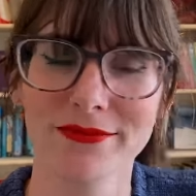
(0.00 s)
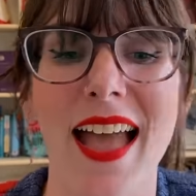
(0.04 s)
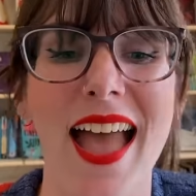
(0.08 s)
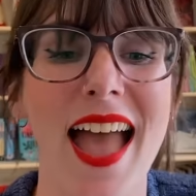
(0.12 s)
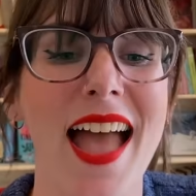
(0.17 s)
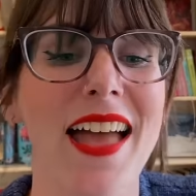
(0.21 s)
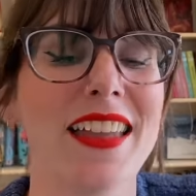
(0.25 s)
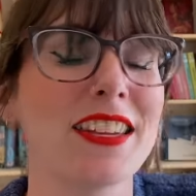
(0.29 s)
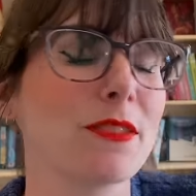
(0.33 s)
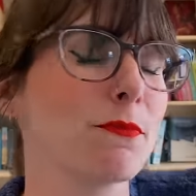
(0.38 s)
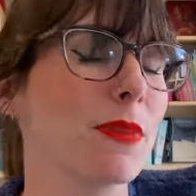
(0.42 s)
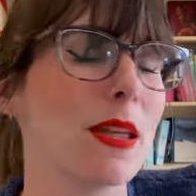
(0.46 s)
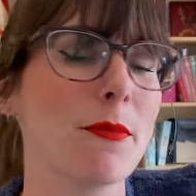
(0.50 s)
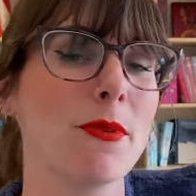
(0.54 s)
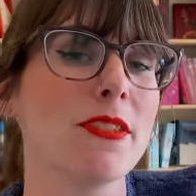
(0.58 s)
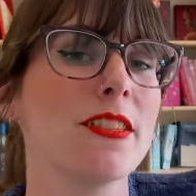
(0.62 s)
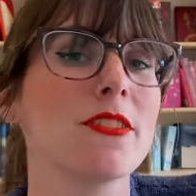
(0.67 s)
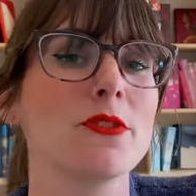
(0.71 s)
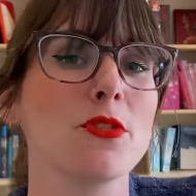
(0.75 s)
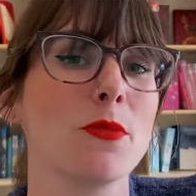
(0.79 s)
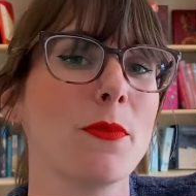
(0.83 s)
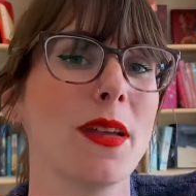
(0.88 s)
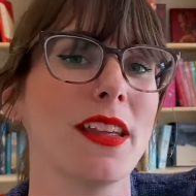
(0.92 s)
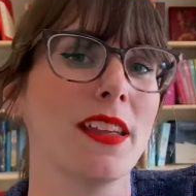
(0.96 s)
And maybe these
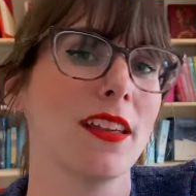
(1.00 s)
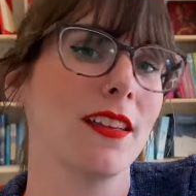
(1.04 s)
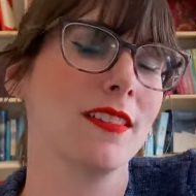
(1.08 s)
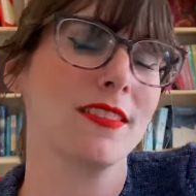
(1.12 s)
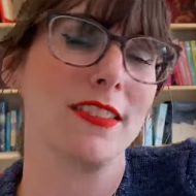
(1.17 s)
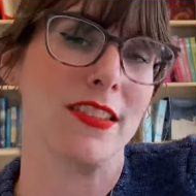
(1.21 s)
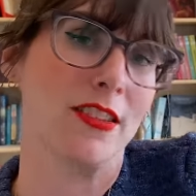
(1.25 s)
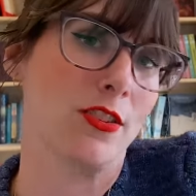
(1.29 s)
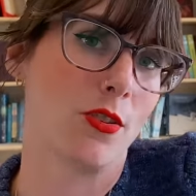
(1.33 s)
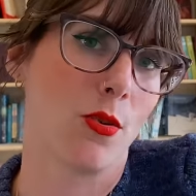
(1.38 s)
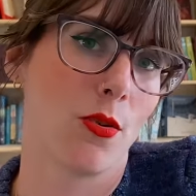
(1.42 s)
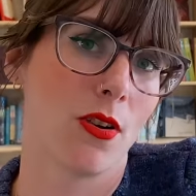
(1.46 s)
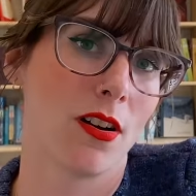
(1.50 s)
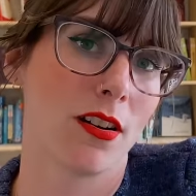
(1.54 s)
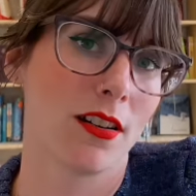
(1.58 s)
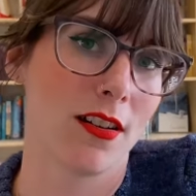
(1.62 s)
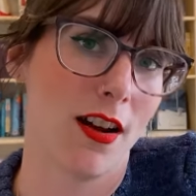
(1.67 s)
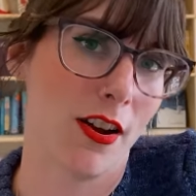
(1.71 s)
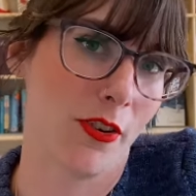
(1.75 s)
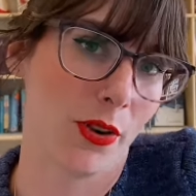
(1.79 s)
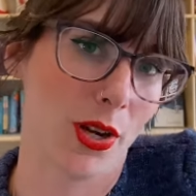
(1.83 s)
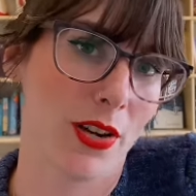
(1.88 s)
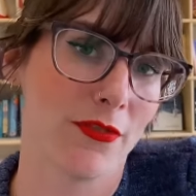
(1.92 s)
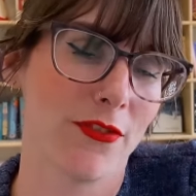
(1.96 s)
will make it into your
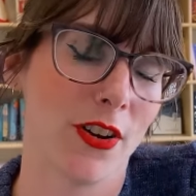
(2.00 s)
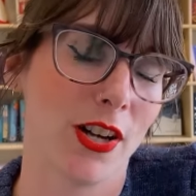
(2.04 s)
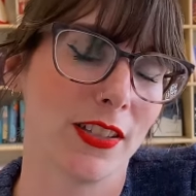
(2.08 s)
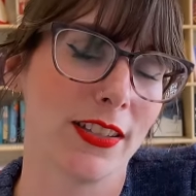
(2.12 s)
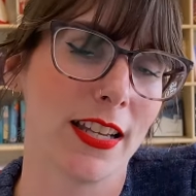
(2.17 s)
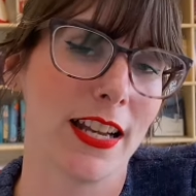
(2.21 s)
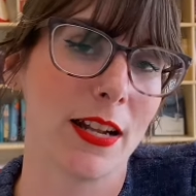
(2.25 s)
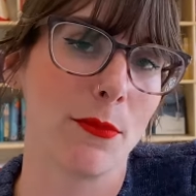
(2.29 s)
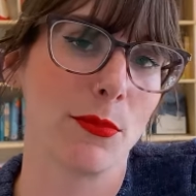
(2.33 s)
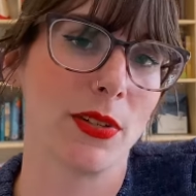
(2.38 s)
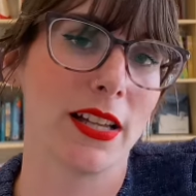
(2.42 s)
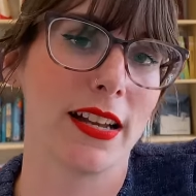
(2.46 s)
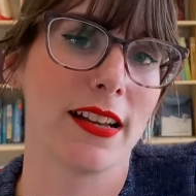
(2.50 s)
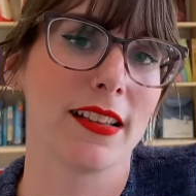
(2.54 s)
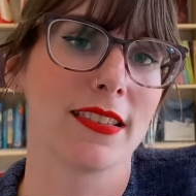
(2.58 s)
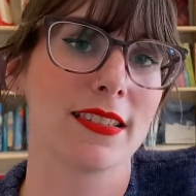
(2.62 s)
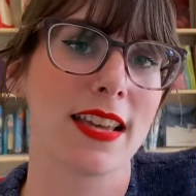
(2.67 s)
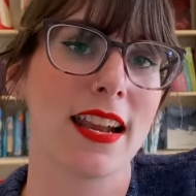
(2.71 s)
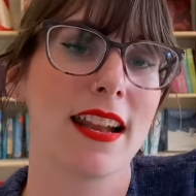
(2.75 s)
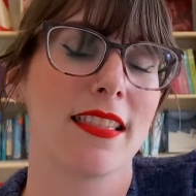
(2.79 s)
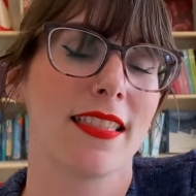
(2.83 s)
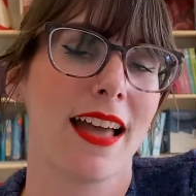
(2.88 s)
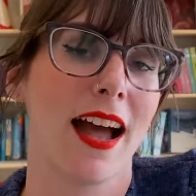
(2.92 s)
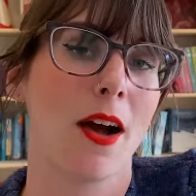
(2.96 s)
concrete fall knitting plans. And
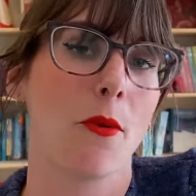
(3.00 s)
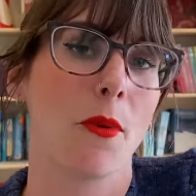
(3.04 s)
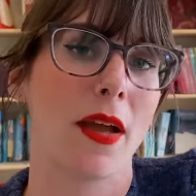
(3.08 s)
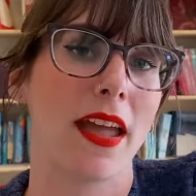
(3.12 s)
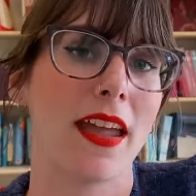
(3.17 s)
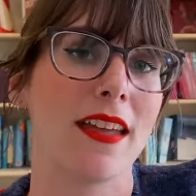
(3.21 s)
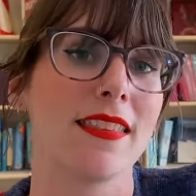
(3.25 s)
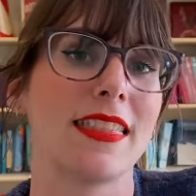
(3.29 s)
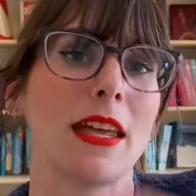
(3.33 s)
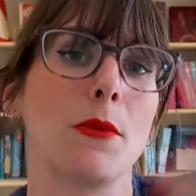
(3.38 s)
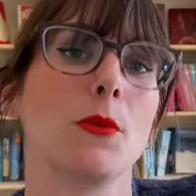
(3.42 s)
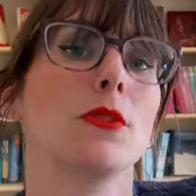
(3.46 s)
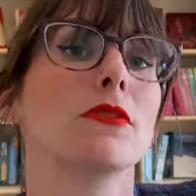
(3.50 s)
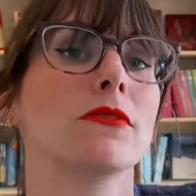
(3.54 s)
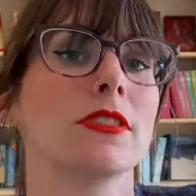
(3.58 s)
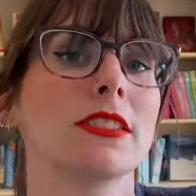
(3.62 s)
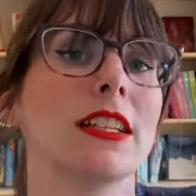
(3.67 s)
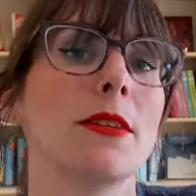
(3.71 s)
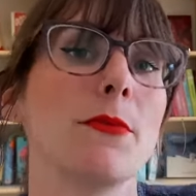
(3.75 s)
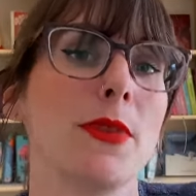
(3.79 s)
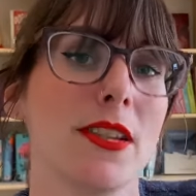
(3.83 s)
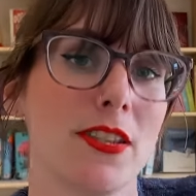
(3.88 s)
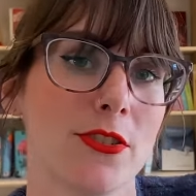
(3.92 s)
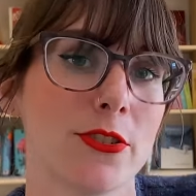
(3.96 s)
in that way, they will really
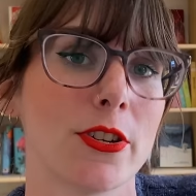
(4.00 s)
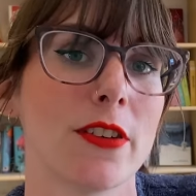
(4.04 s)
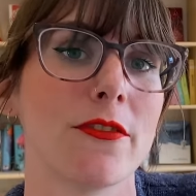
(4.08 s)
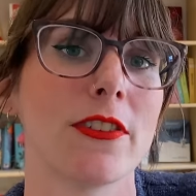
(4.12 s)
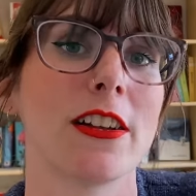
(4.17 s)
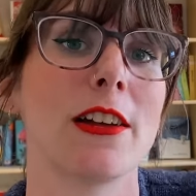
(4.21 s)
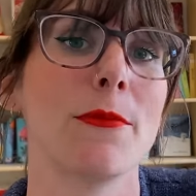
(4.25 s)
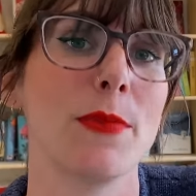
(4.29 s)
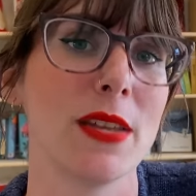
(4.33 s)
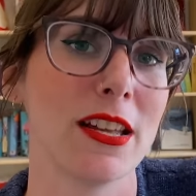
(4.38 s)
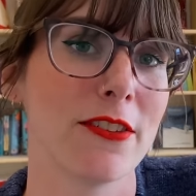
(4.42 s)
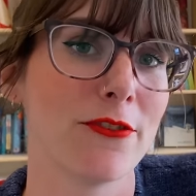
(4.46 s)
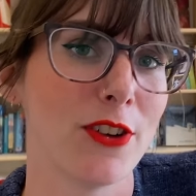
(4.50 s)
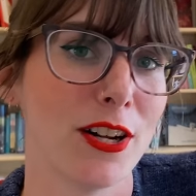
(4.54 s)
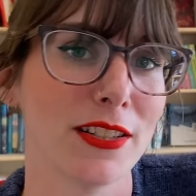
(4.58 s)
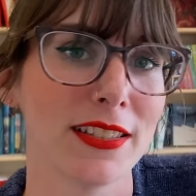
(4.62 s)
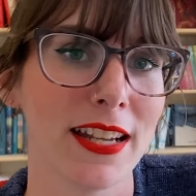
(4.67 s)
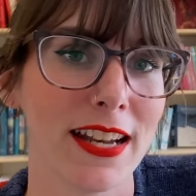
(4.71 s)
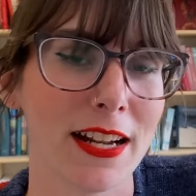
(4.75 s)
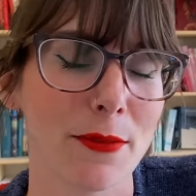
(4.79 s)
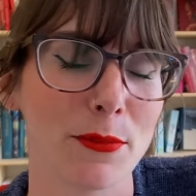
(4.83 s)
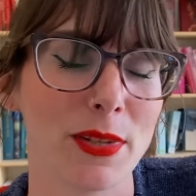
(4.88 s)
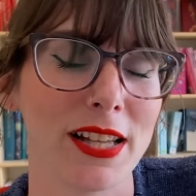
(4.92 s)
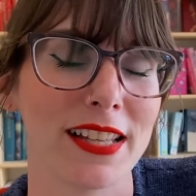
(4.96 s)
be deserving of being fall
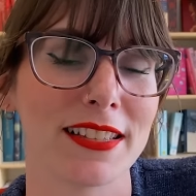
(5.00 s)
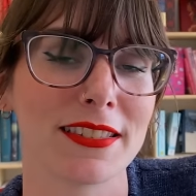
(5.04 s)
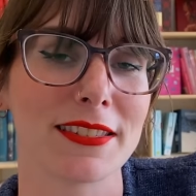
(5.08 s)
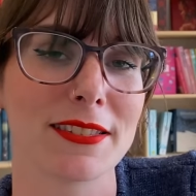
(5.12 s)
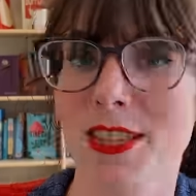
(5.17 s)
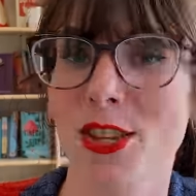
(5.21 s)
knitting plans.